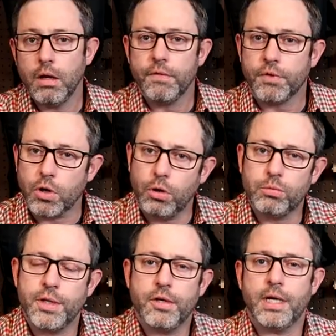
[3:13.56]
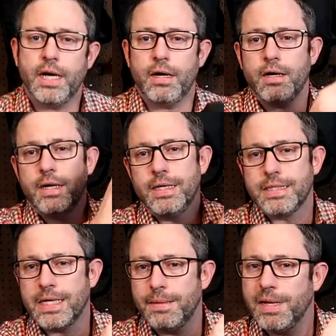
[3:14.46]
For cold weather gear,
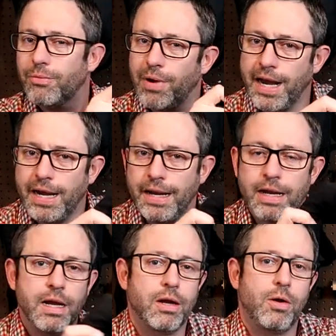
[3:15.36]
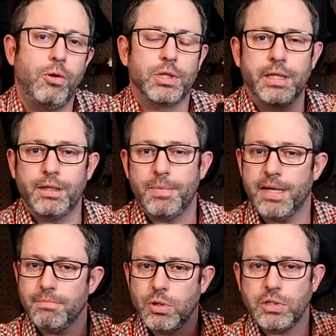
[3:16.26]
it's gonna be rainy, cold a little
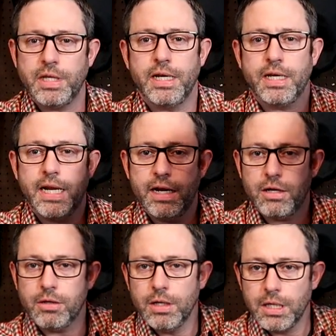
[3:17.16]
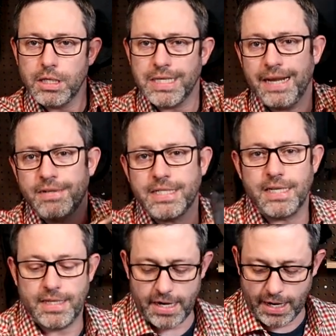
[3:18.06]
bit, mostly in Quito, so I have a
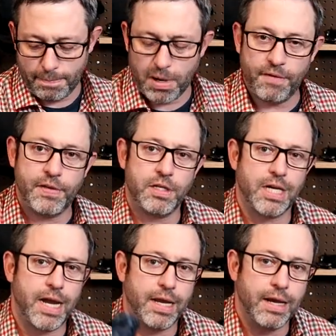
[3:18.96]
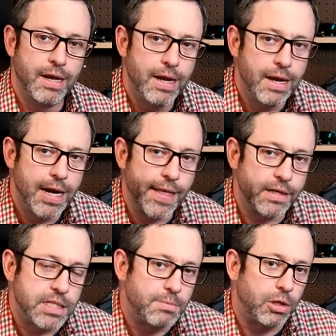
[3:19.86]
synthetic puffy jacket and
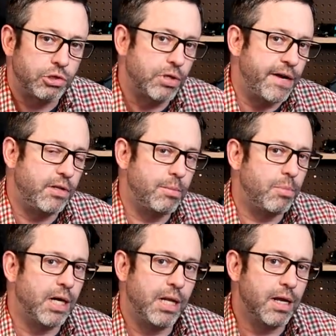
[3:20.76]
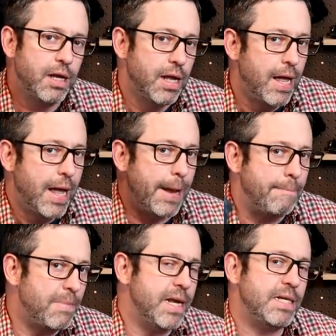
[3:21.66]
then a small travel umbrella. I
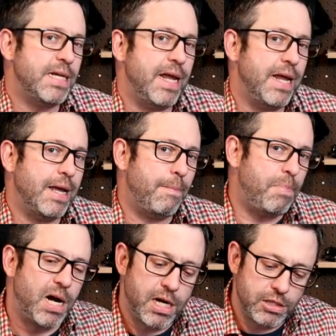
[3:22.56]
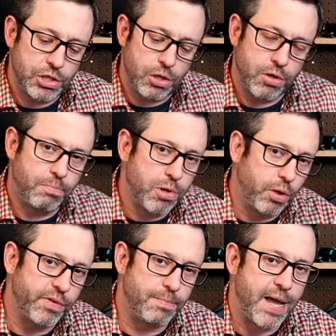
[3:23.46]
might take a poncho to put
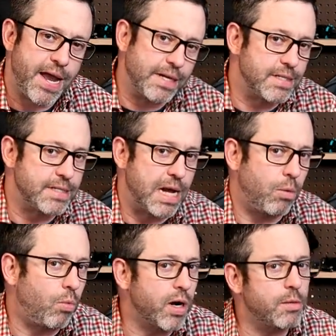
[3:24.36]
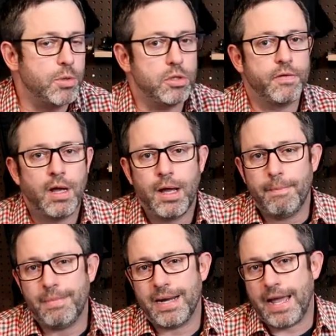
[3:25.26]
over the bag because it's not waterproof,
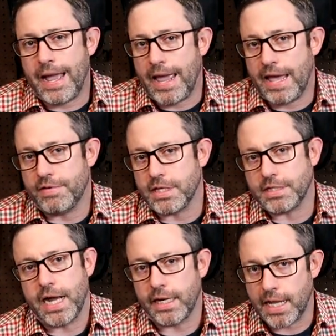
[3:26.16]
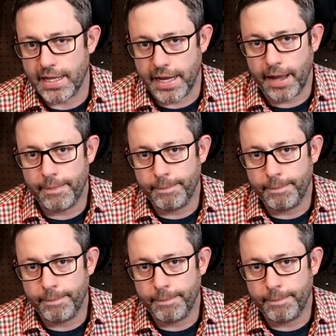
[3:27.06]
but I haven't decided on it yet.